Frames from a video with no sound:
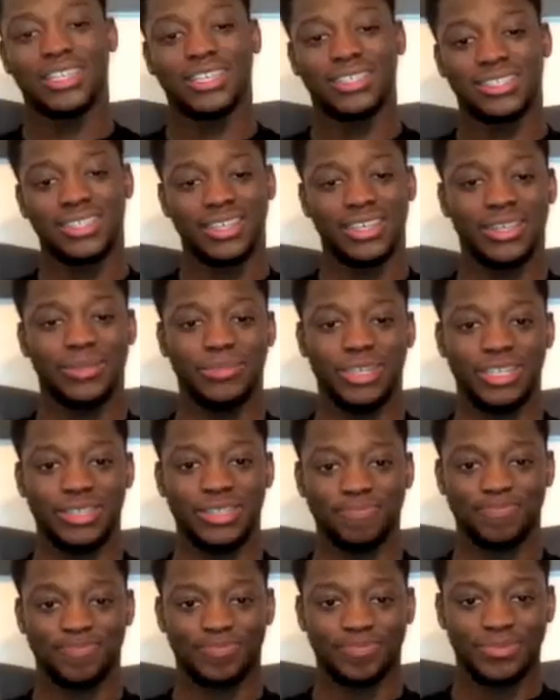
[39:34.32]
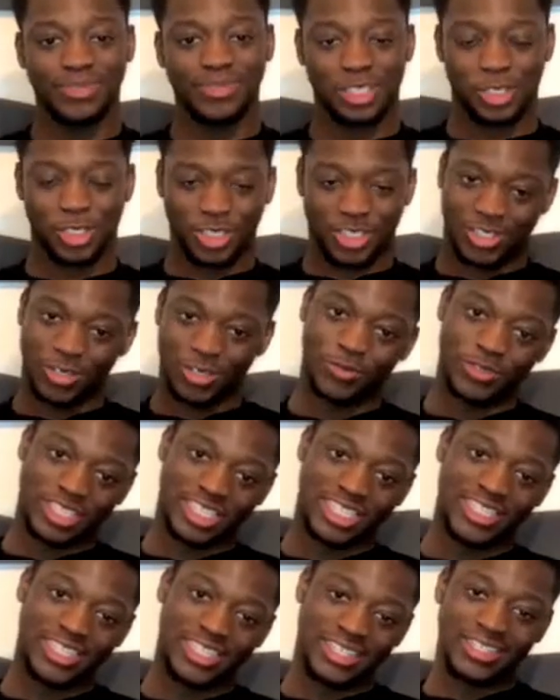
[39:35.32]
to see it, man. It's just
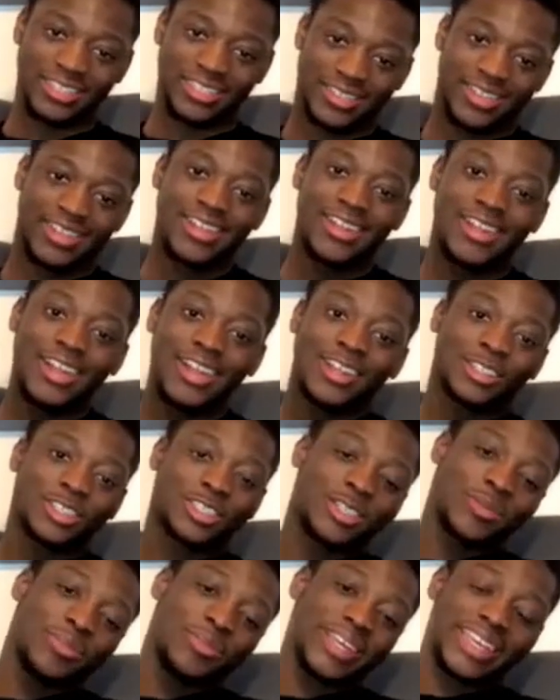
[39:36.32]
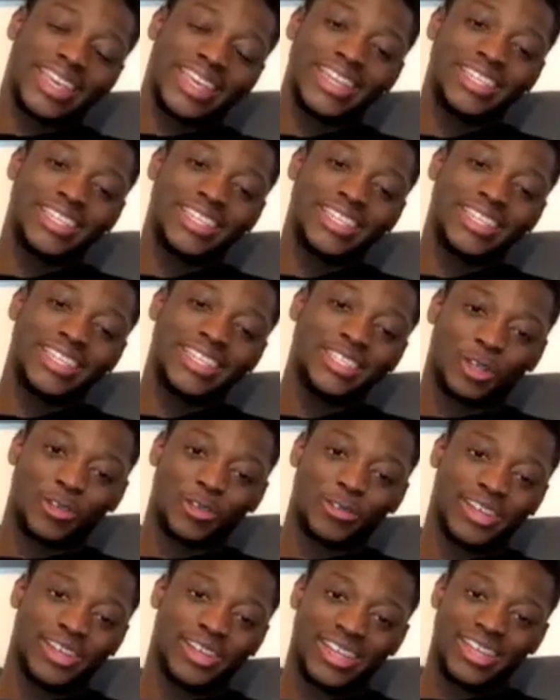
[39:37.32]
obviously just the beginnings of your
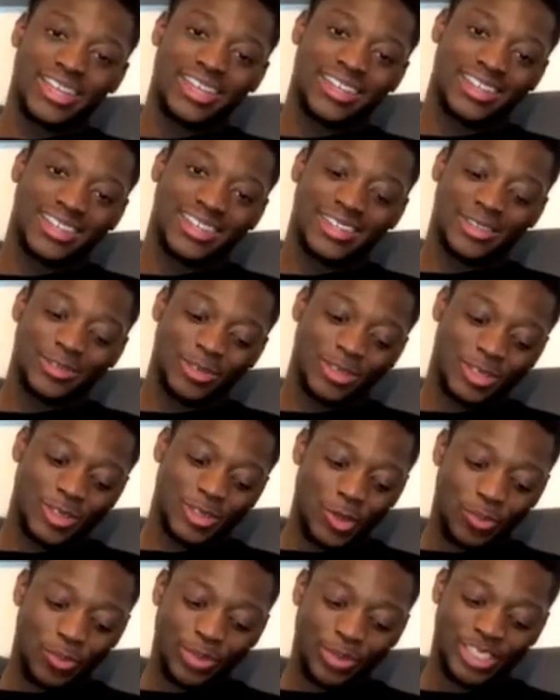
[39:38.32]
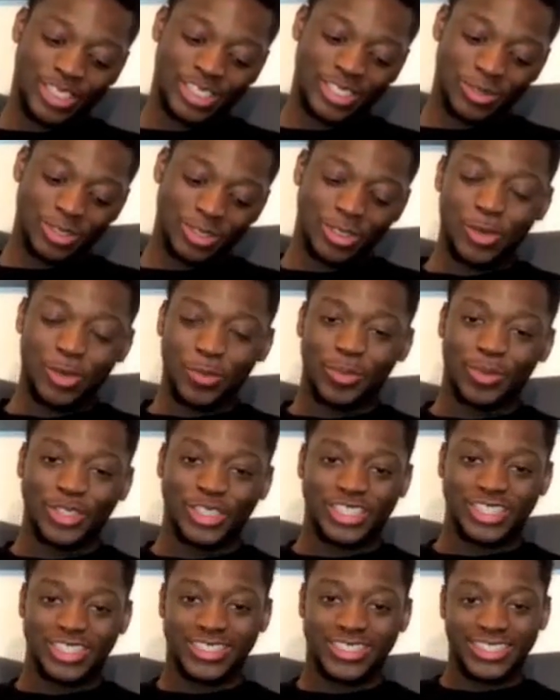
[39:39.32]
career. We're still pushing. We're still
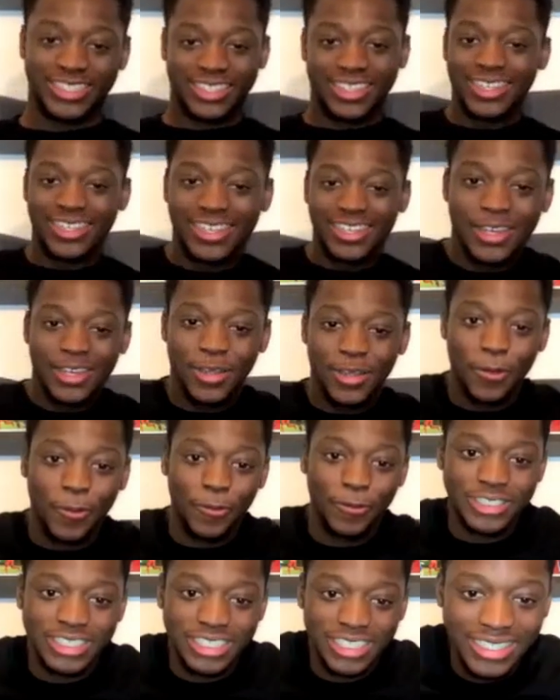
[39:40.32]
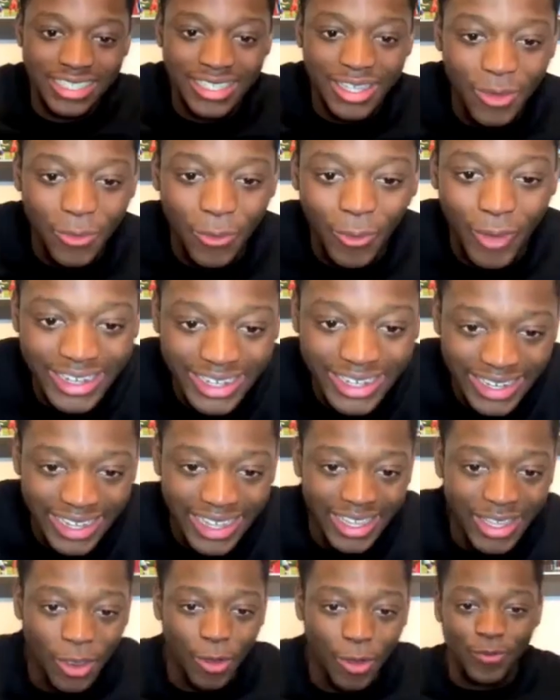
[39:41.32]
pushing. Obviously, one
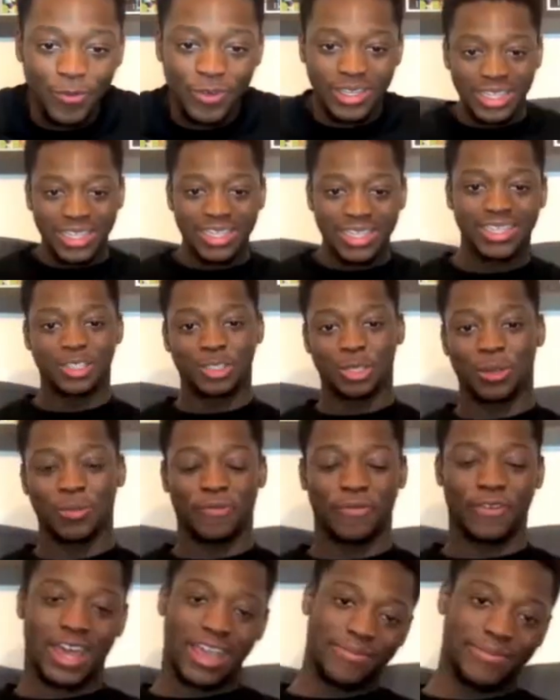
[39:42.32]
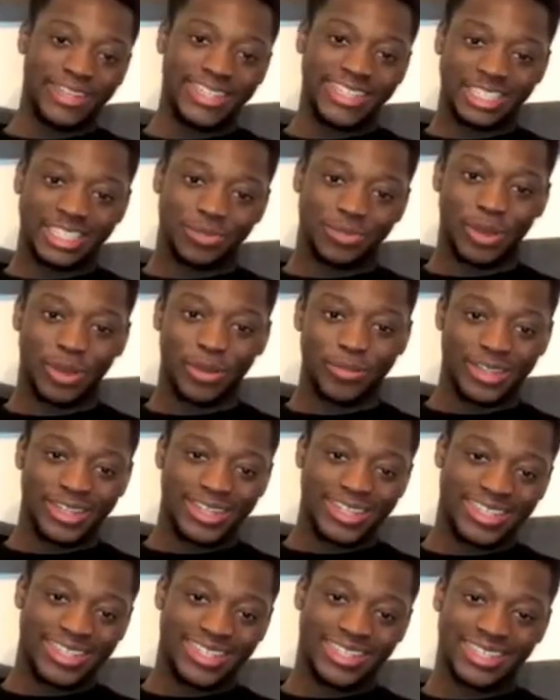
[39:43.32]
day, hopefully, top five leagues,
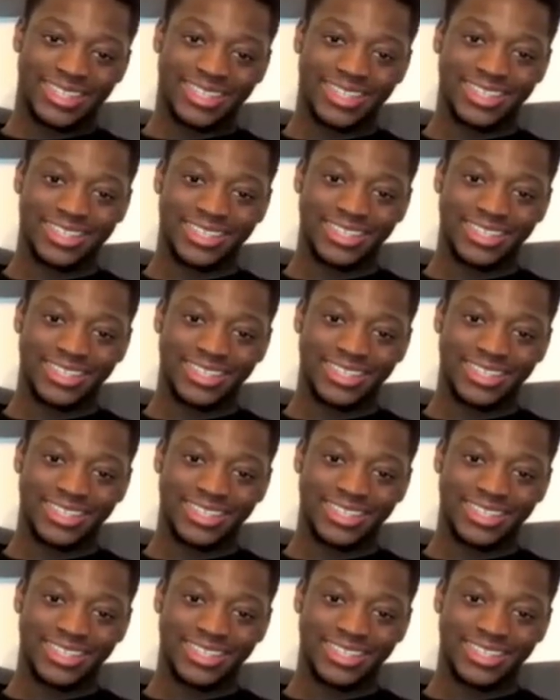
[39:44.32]
Premier League.